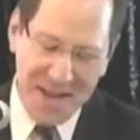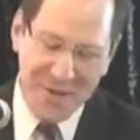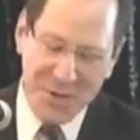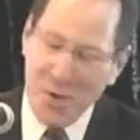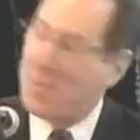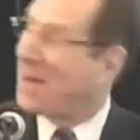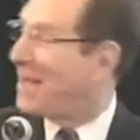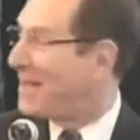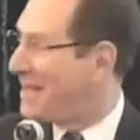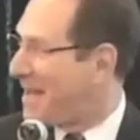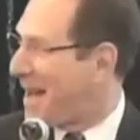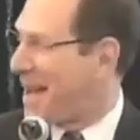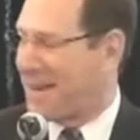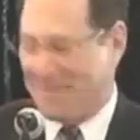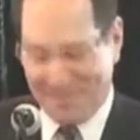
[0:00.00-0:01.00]
Assuming it's
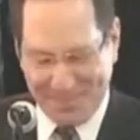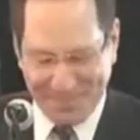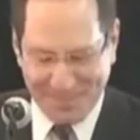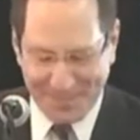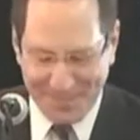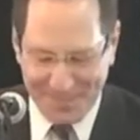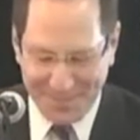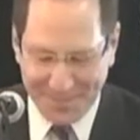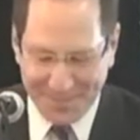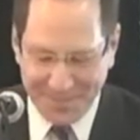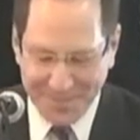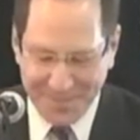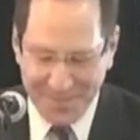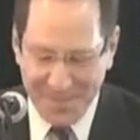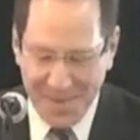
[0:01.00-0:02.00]
not,
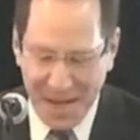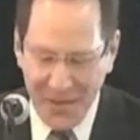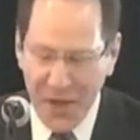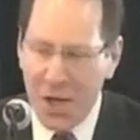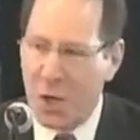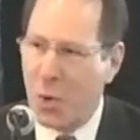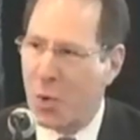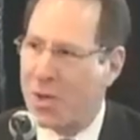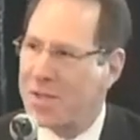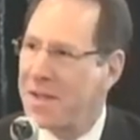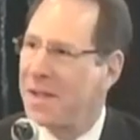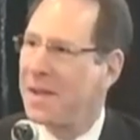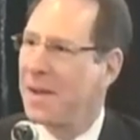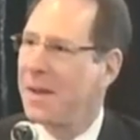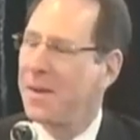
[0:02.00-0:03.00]
then of course
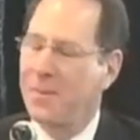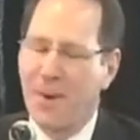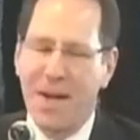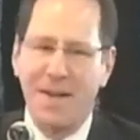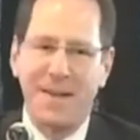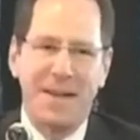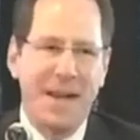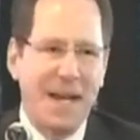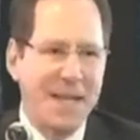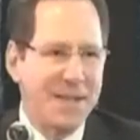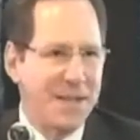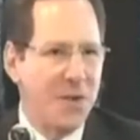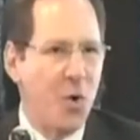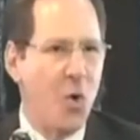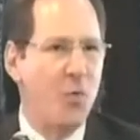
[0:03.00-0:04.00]
recognize that